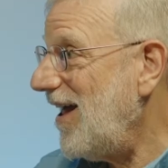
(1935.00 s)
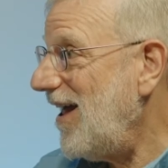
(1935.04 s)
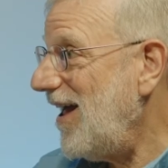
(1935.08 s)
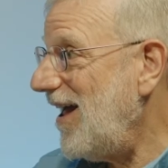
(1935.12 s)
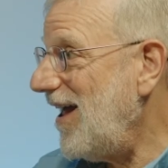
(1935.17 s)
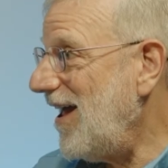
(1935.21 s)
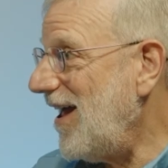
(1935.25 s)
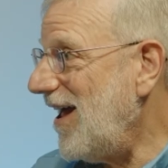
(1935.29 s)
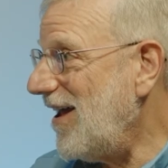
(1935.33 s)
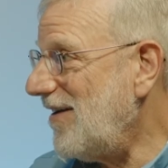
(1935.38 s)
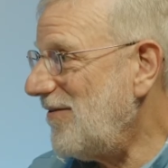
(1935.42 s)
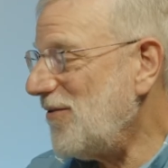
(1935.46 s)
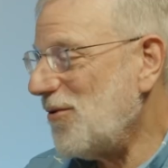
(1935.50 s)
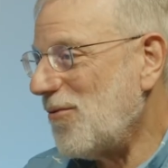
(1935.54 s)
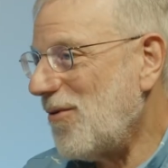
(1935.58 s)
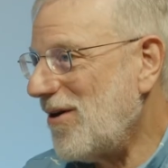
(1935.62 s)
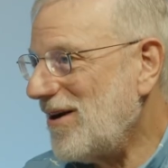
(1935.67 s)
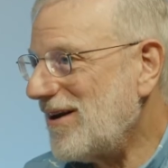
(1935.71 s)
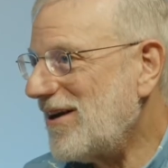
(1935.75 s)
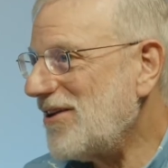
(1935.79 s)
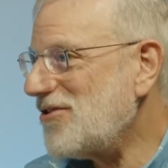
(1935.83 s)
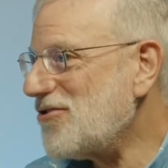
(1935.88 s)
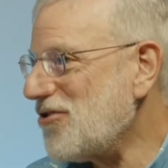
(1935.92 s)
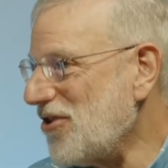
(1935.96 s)
And if you want to
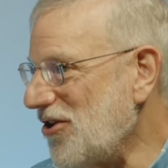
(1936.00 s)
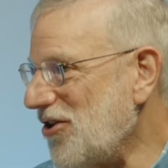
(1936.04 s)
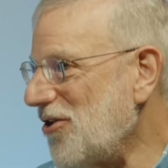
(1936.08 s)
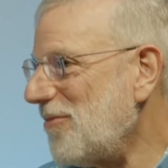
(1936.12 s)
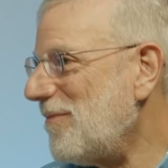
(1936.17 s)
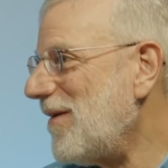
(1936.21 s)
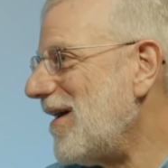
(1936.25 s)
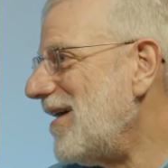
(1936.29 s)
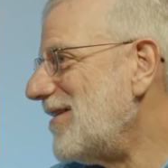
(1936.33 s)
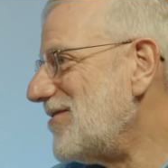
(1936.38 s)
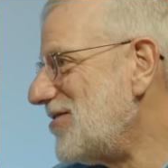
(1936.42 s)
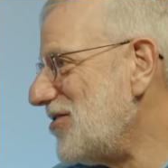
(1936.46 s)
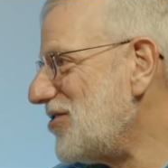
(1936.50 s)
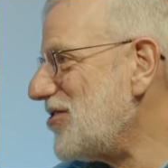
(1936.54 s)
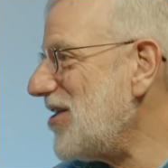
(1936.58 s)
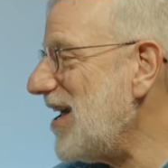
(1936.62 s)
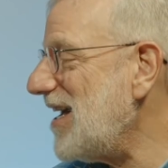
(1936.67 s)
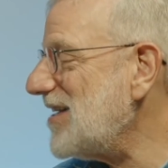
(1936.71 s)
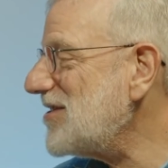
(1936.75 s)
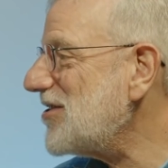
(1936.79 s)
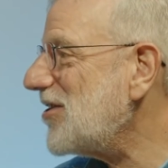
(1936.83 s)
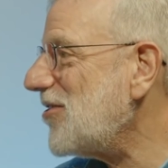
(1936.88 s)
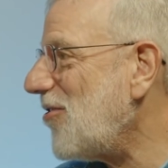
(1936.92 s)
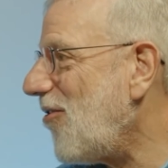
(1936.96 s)
get your ear bent, just
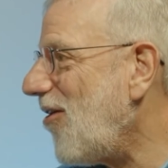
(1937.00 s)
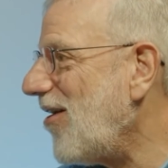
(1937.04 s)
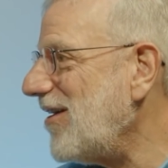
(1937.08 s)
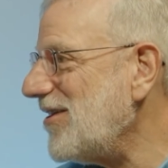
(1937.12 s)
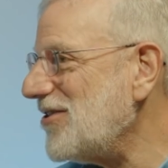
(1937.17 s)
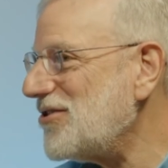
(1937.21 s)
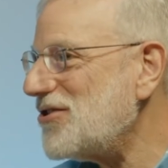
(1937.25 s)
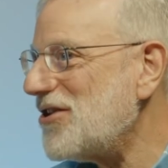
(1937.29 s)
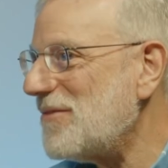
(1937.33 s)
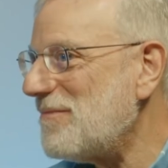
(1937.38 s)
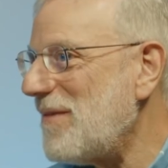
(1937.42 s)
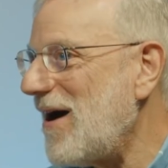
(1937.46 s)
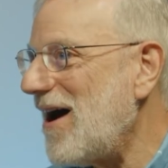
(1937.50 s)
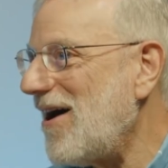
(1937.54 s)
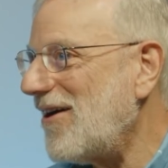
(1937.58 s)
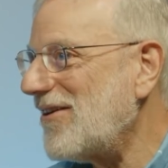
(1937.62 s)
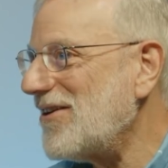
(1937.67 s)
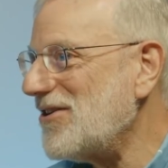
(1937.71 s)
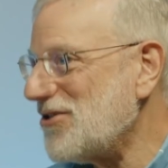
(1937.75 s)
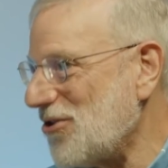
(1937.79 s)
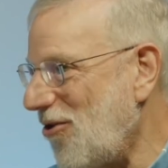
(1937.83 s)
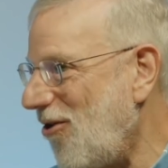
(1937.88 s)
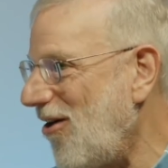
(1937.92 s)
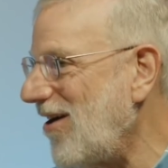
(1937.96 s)
ask an artist about
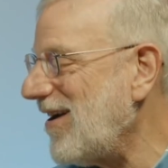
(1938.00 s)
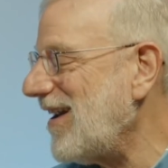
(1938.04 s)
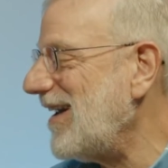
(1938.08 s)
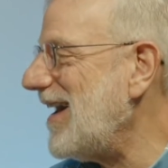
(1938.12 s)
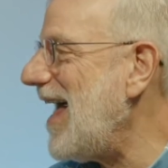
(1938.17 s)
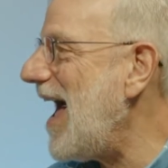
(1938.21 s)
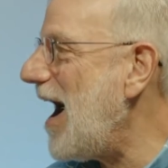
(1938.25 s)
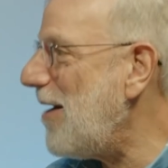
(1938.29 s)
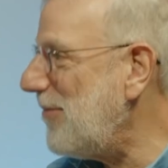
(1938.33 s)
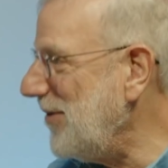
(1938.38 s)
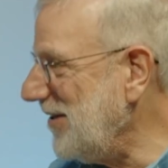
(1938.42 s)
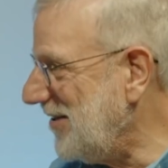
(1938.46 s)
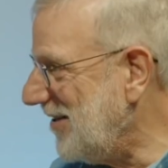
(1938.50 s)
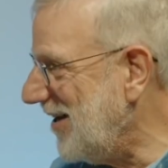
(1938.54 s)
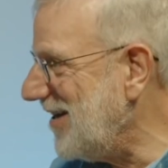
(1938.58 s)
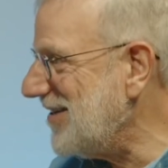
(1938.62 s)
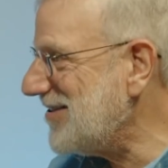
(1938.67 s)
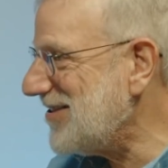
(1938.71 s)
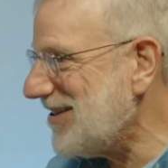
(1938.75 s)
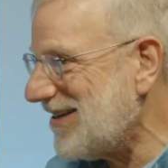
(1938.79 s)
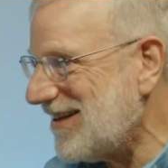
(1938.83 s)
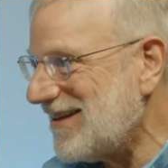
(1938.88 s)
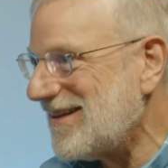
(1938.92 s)
his art and how he does it.